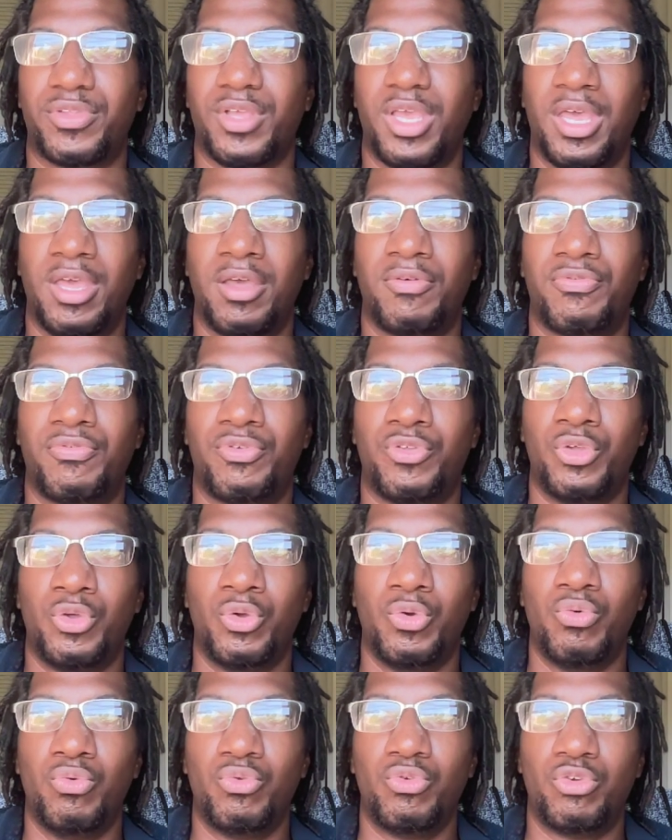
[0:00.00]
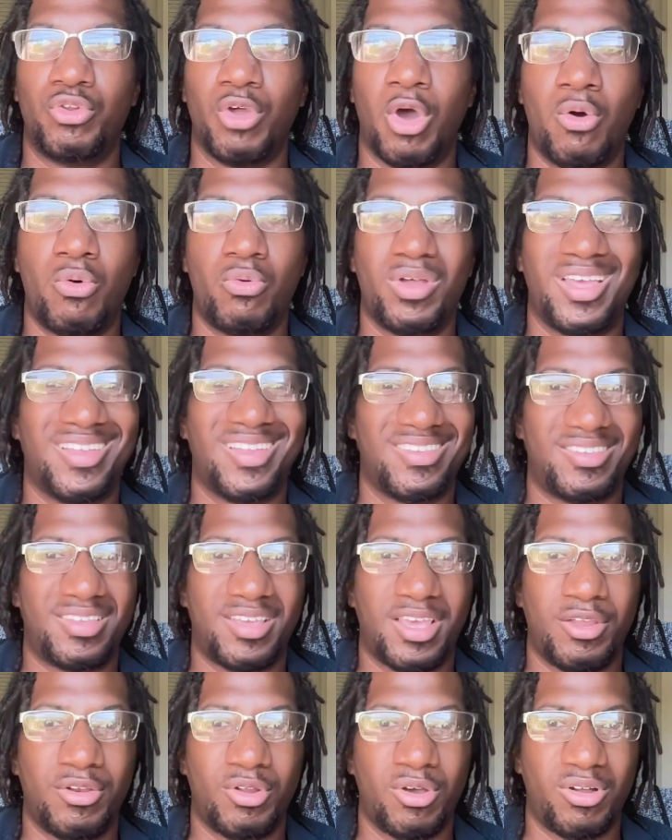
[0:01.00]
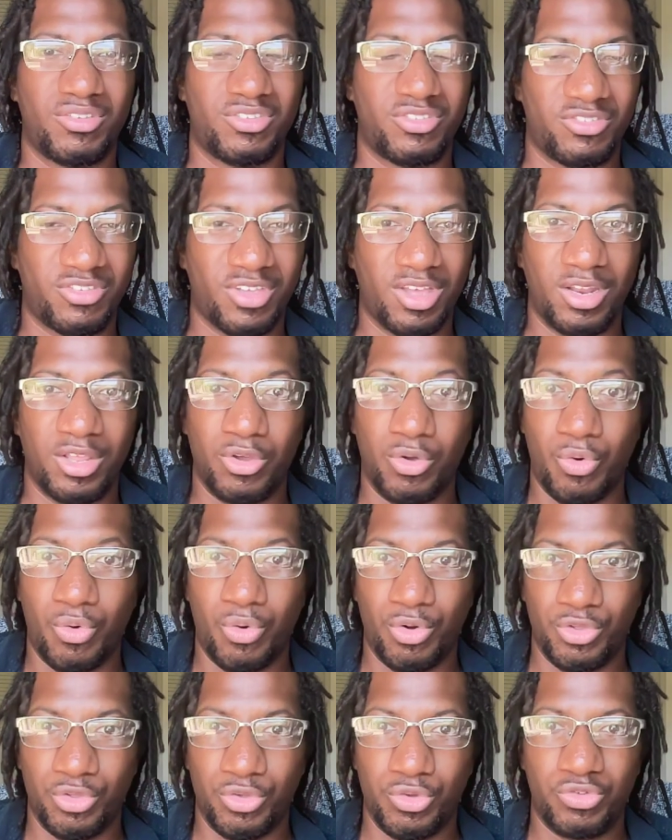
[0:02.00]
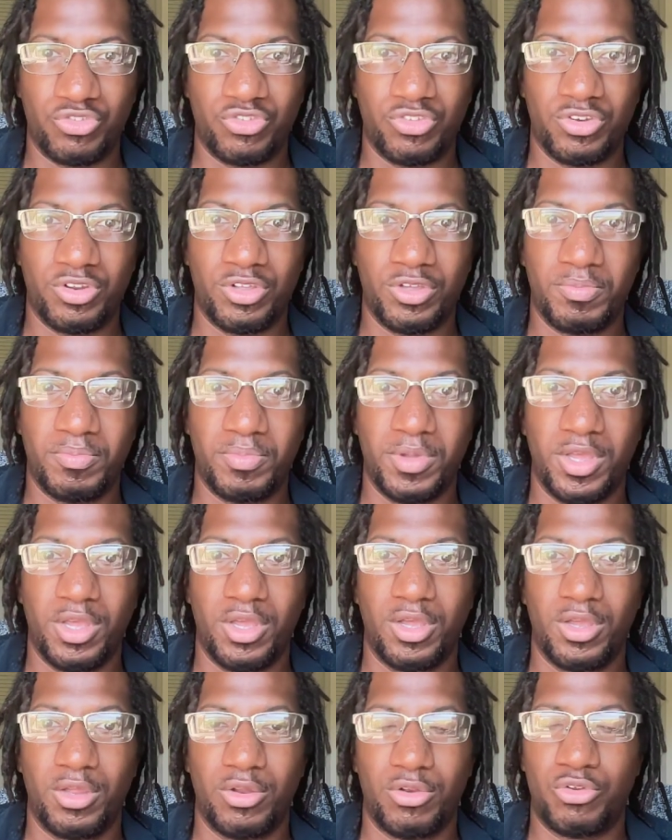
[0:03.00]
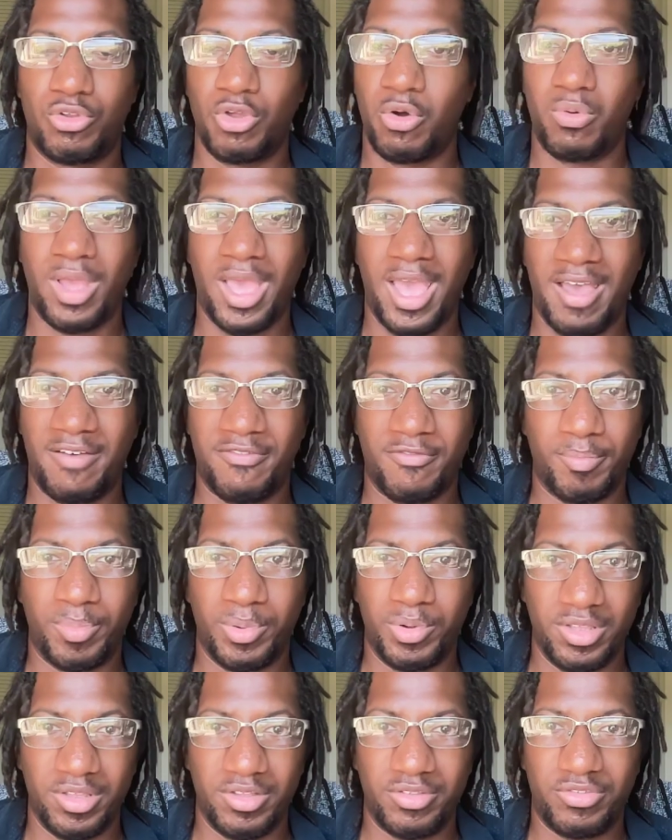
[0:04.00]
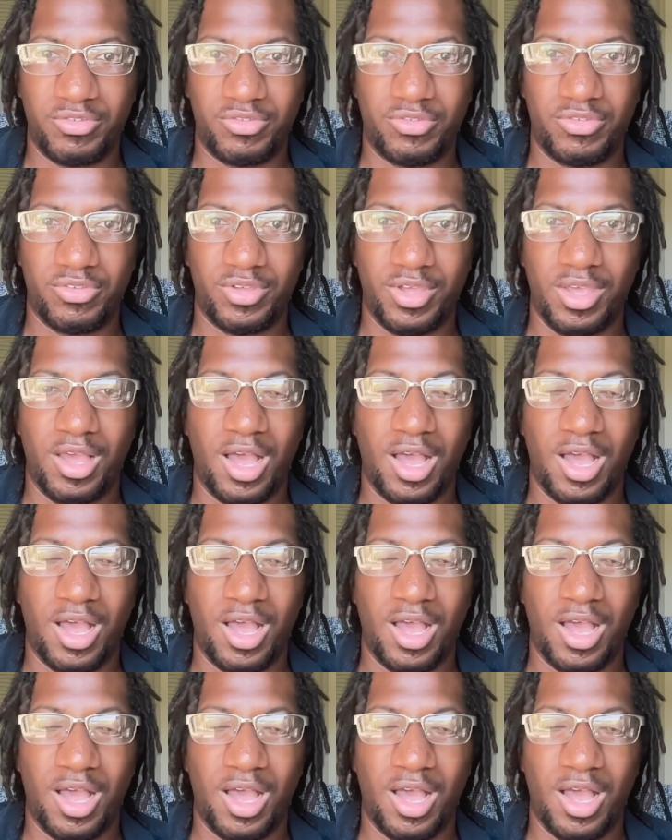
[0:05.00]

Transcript: if you don't intend on selling or using them, don't have bullets.